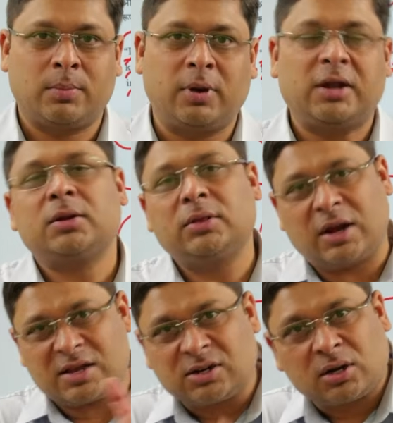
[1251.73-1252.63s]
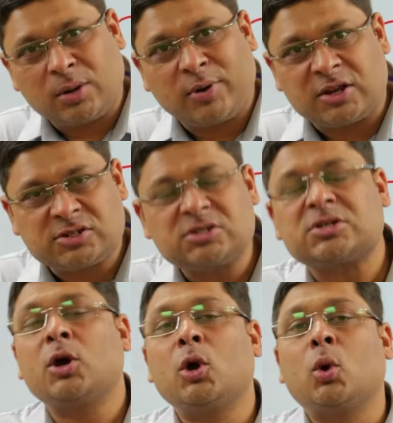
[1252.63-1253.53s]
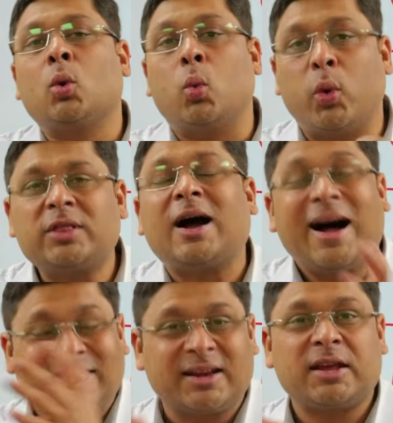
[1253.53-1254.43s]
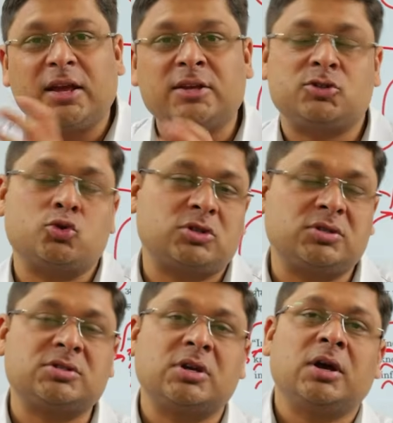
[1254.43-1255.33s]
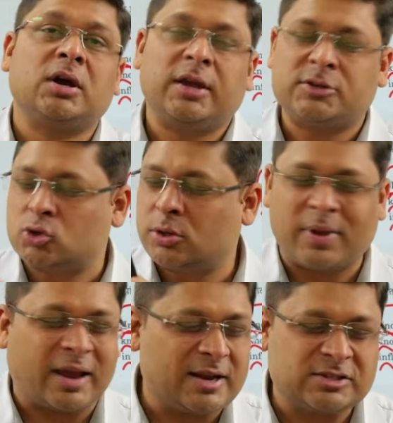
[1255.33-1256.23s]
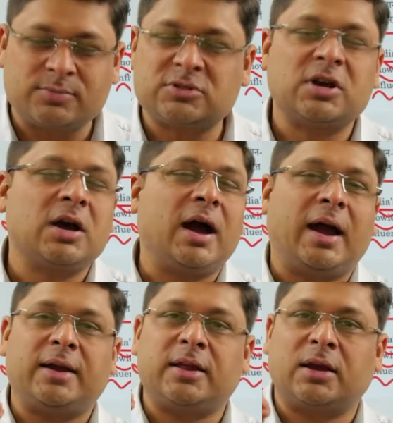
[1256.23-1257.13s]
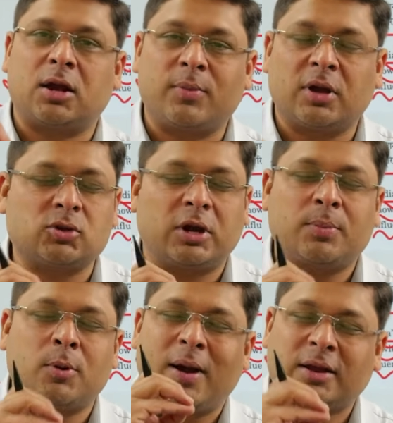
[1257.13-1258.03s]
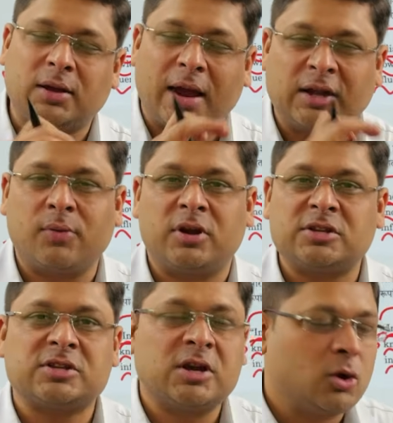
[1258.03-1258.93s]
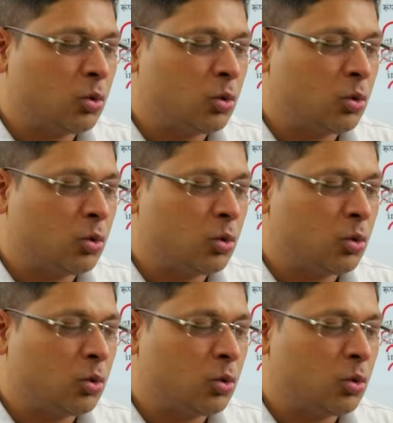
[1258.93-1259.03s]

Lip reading: But there are certain limitations with other institutions, institutional mechanisms, and diplomatic activities.